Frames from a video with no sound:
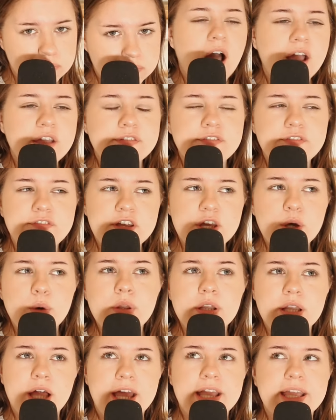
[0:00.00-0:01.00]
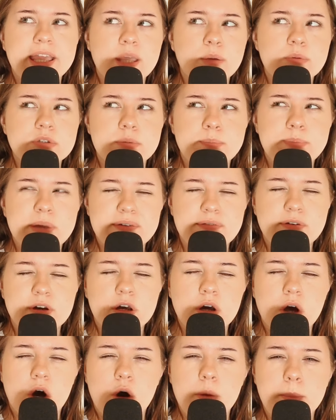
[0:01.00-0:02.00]
I feel like it was a bit of a
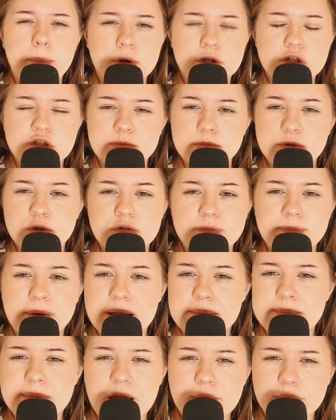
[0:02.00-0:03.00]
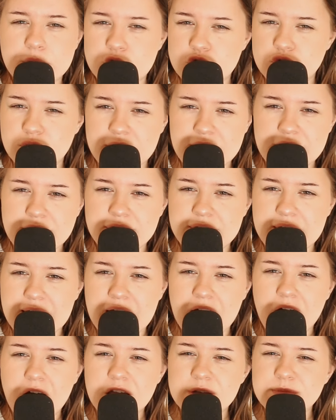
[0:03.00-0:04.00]
girl boss move by Mary Drake
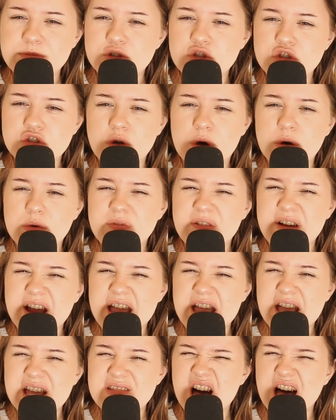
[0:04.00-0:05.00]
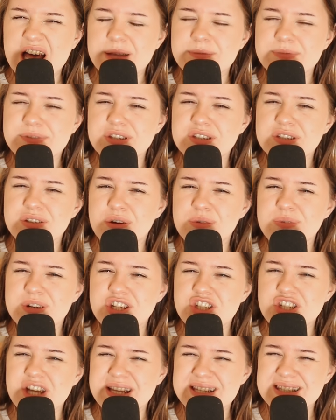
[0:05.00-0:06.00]
there. I'm sorry,
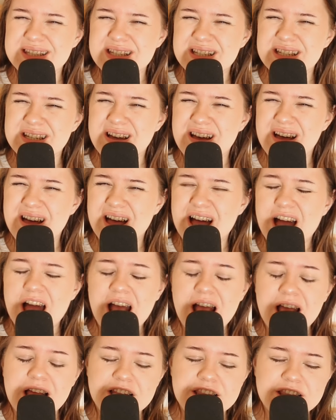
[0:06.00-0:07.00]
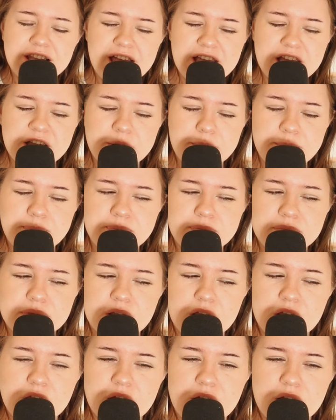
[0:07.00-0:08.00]
Jessica. Like,
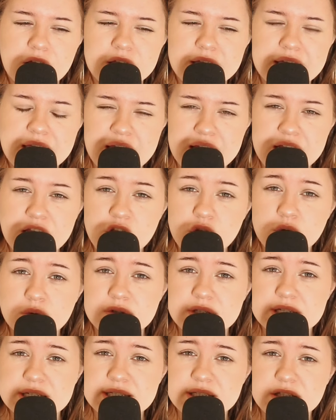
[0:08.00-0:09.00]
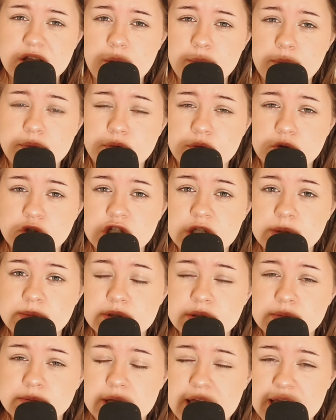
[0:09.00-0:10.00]
killing your sister before she
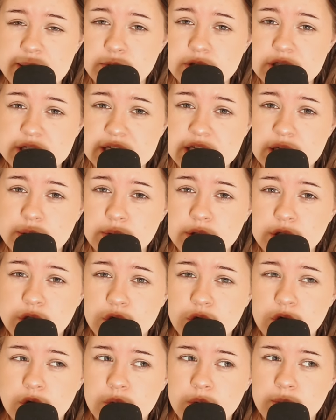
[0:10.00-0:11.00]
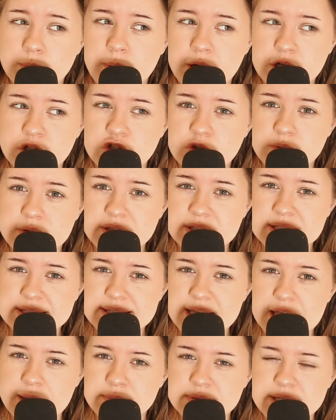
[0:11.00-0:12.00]
was able to kill you by doing the
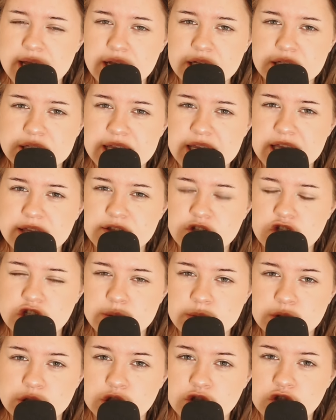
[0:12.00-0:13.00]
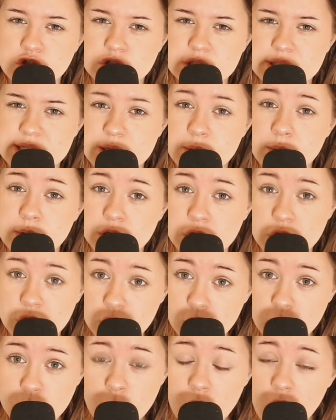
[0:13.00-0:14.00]
same technique that she was going to do to kill
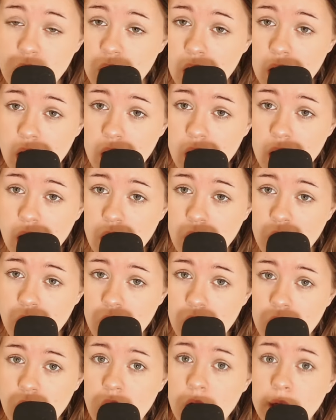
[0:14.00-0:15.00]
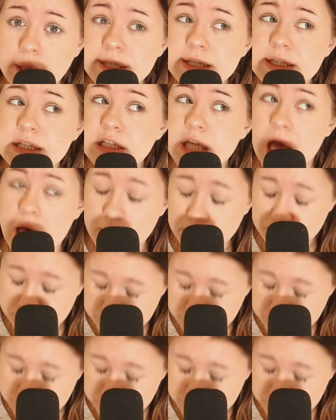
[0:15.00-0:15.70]
you. Yeah.